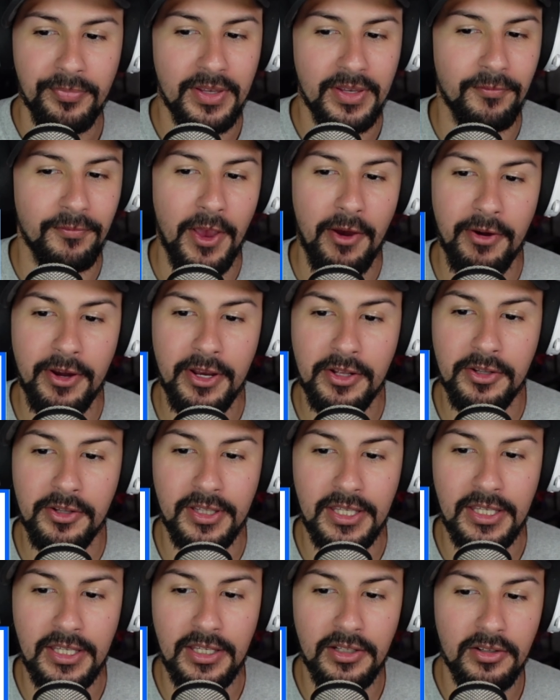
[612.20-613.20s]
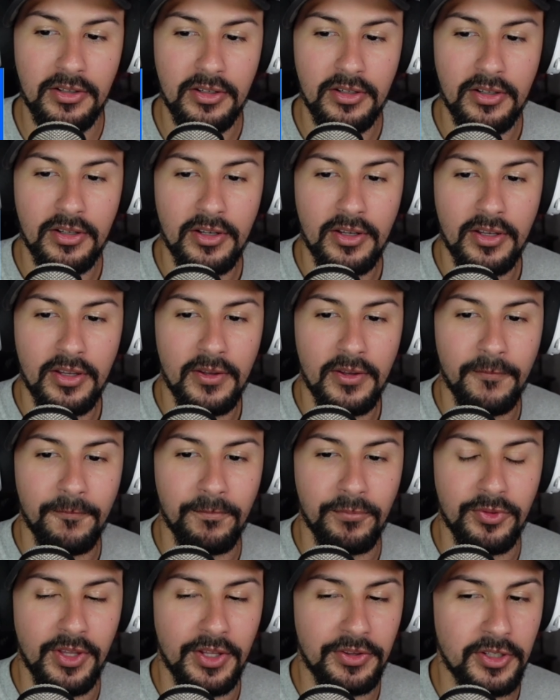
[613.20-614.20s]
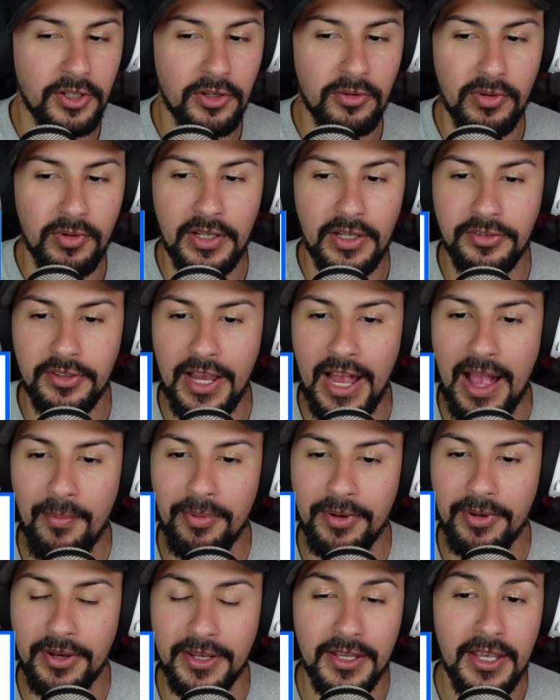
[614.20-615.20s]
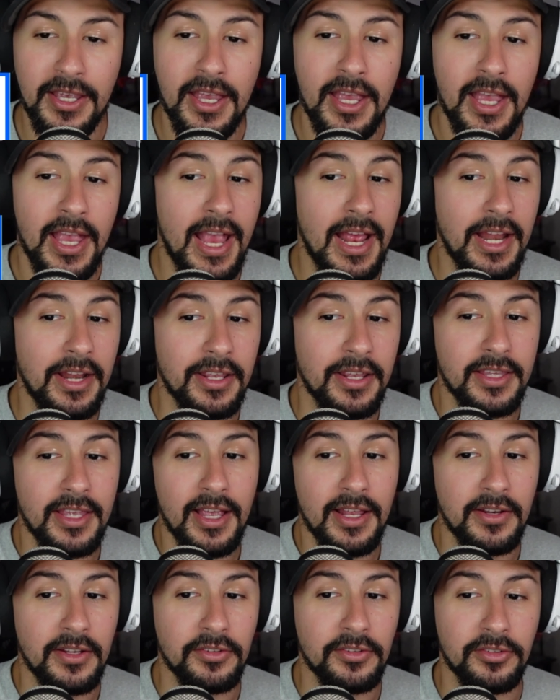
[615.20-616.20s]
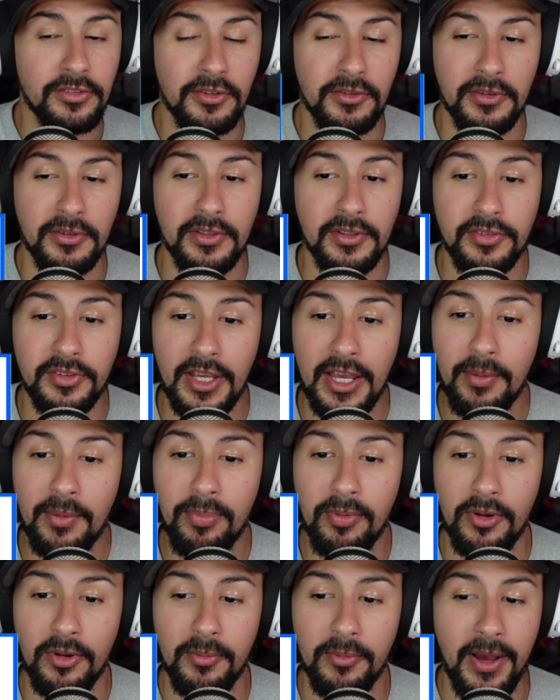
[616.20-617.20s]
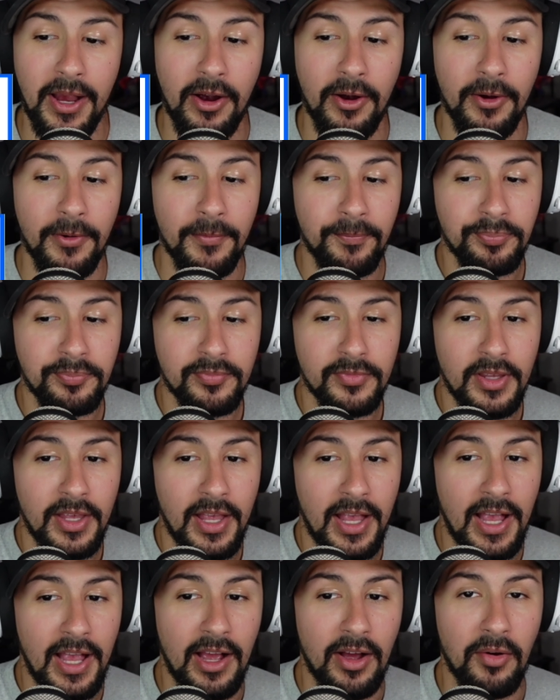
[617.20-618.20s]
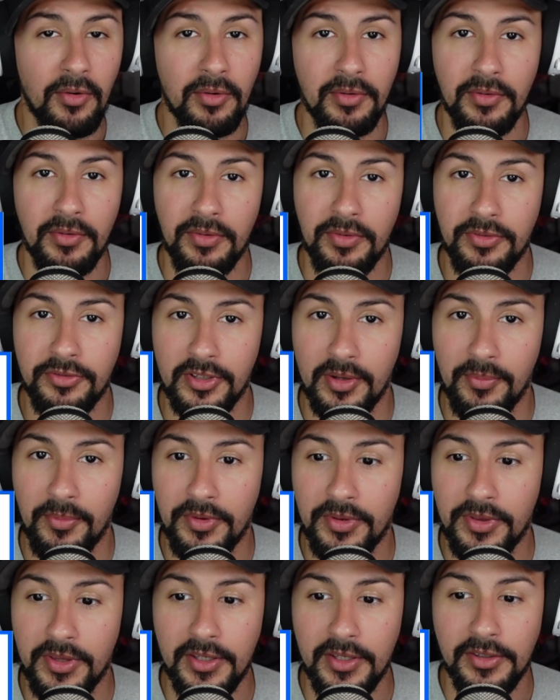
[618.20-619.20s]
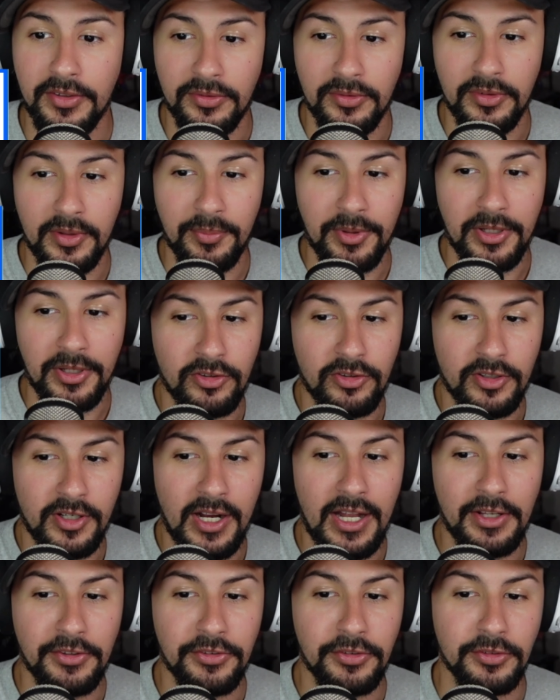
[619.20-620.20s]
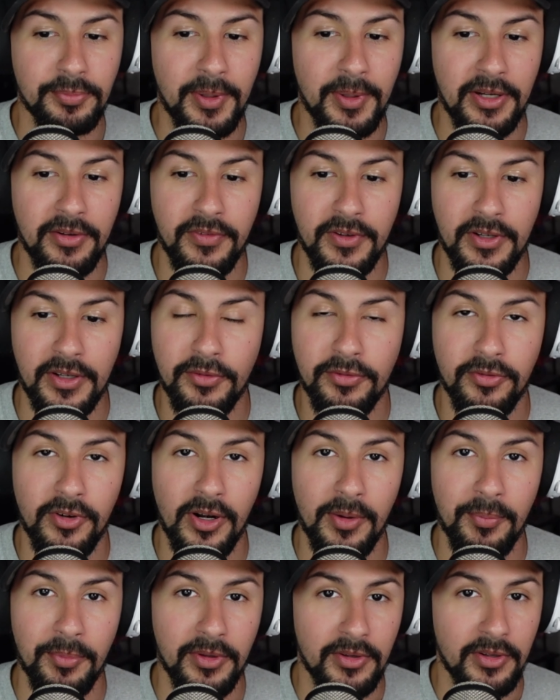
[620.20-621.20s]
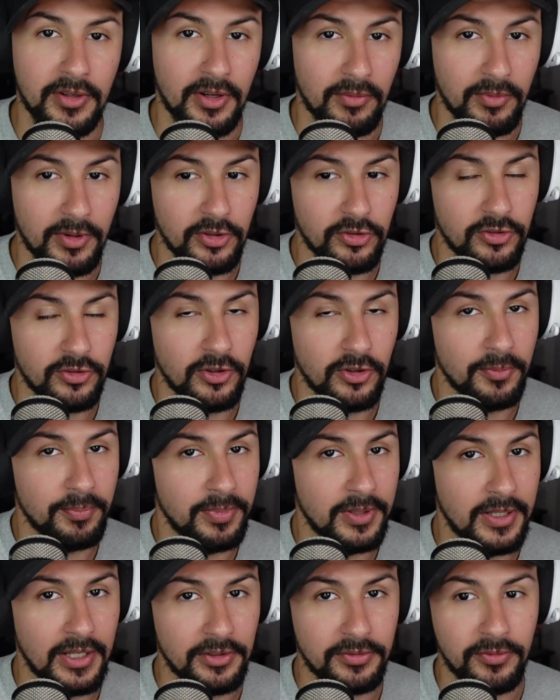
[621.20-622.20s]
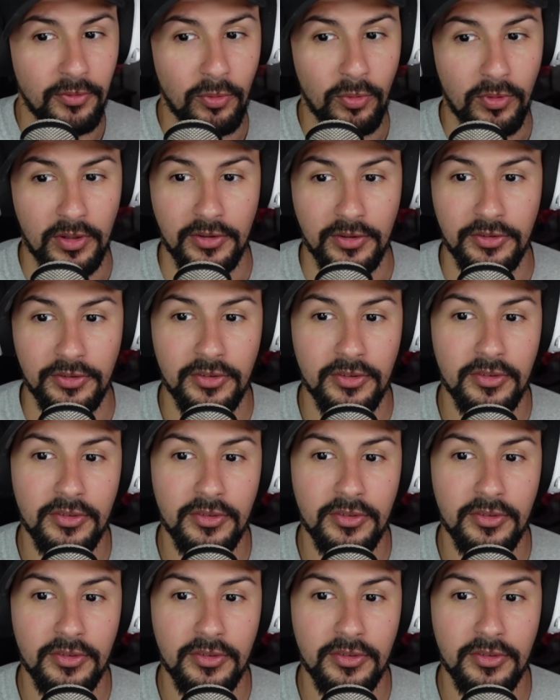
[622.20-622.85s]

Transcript: Very clean, nothing crazy happening. And again, this is another example about how some of these limited consoles benefited from the original PS4's